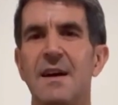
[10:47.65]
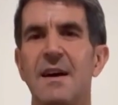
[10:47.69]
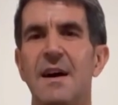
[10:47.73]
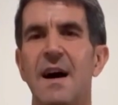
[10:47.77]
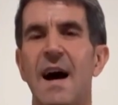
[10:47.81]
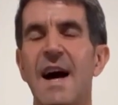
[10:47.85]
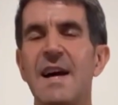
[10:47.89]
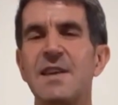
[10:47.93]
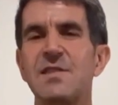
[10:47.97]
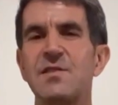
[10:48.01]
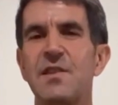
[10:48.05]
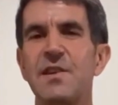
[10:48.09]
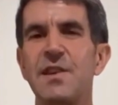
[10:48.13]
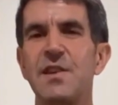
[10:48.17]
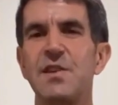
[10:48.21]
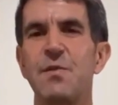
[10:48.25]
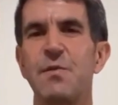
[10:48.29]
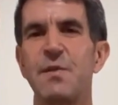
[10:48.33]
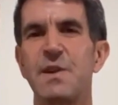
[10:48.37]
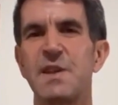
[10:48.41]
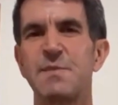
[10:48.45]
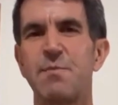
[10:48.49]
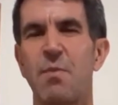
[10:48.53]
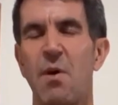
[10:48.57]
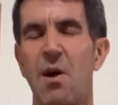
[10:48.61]
I started
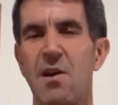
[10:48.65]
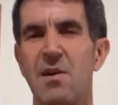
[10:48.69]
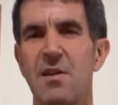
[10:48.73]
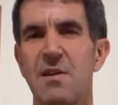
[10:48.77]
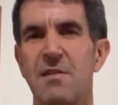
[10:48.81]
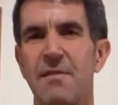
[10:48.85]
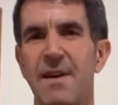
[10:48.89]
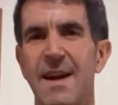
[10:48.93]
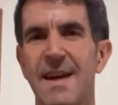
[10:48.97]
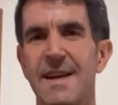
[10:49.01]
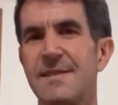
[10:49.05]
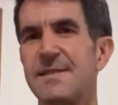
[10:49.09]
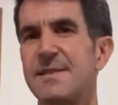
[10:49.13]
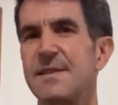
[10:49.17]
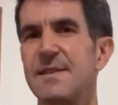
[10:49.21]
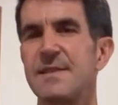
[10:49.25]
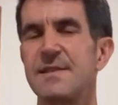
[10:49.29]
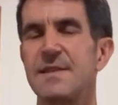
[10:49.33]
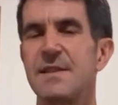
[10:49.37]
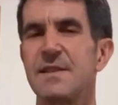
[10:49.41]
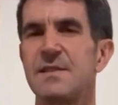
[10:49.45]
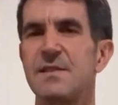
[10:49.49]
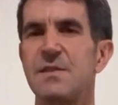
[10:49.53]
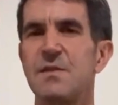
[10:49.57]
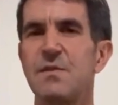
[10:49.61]
doing Spartan races
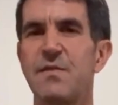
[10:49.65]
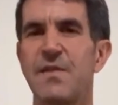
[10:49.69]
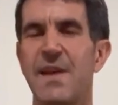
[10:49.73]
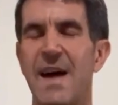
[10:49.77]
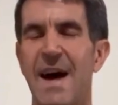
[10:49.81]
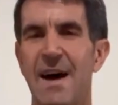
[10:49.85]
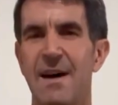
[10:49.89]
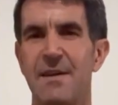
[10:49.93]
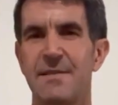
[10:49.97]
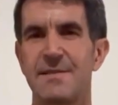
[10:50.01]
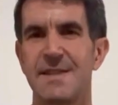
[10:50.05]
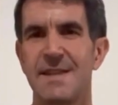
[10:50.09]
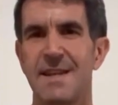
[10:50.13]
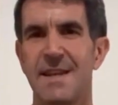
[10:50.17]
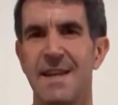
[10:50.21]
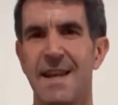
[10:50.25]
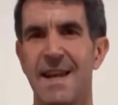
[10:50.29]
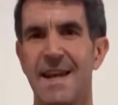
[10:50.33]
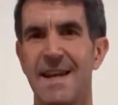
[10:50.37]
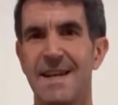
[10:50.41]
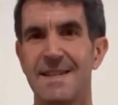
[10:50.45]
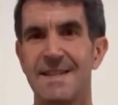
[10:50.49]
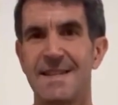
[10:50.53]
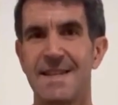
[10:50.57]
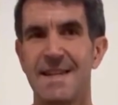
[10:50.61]
in
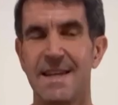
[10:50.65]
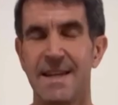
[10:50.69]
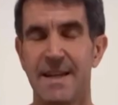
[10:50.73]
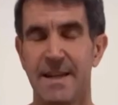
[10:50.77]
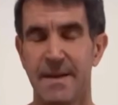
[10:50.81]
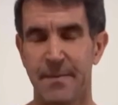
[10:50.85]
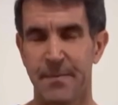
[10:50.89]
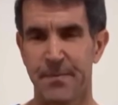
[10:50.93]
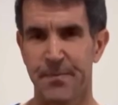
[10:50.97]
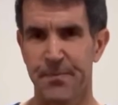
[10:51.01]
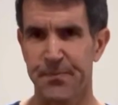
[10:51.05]
2018.